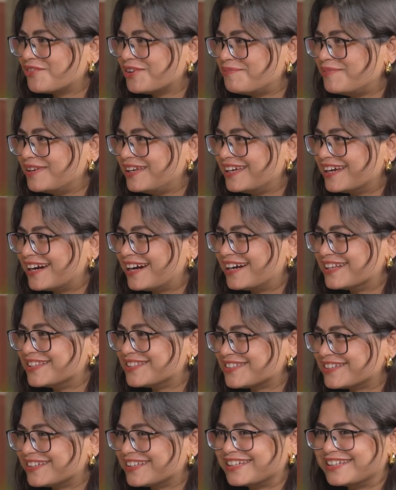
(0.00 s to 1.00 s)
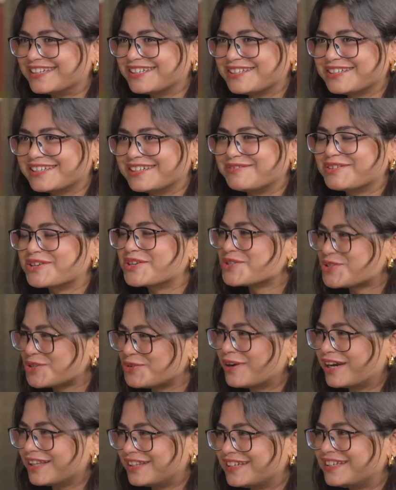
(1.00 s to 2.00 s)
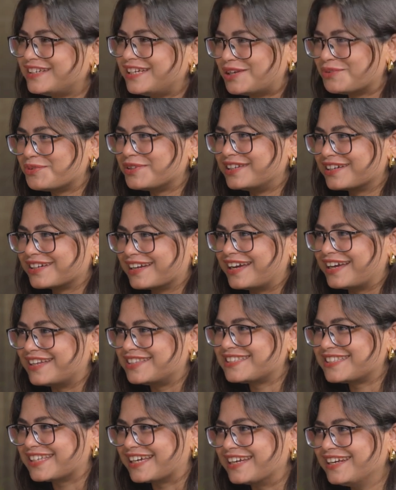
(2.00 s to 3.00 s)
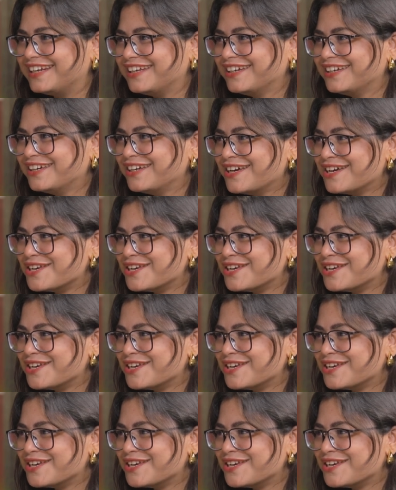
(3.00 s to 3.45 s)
will be answering it, because you, I think, deal with the client side. Yeah.